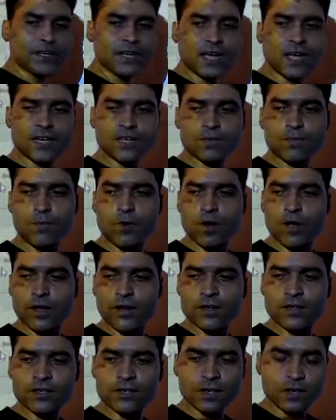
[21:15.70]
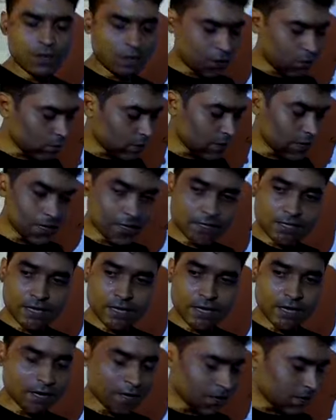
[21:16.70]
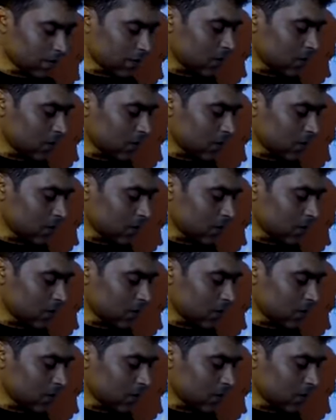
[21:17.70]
at point, you can say,